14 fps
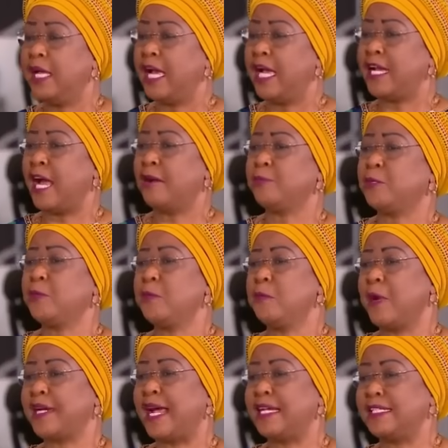and I'm doing
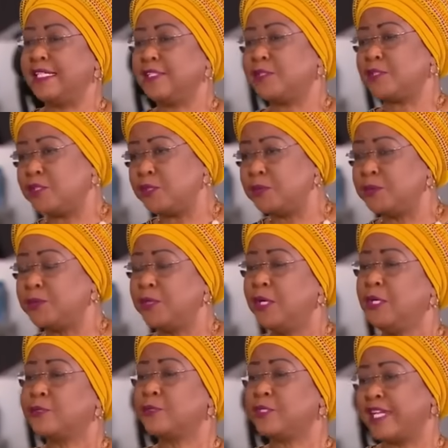what I need to do
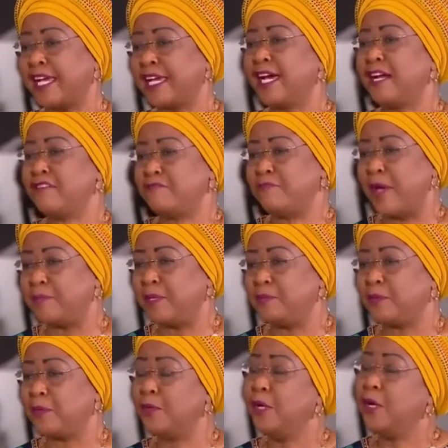to take care of my
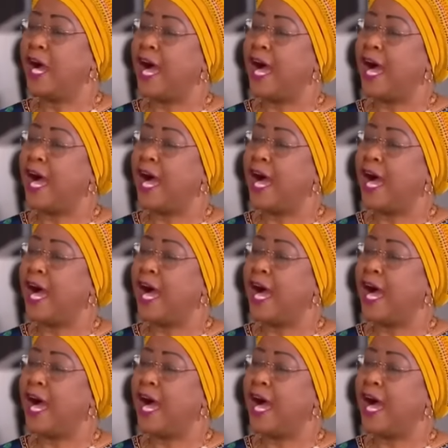people,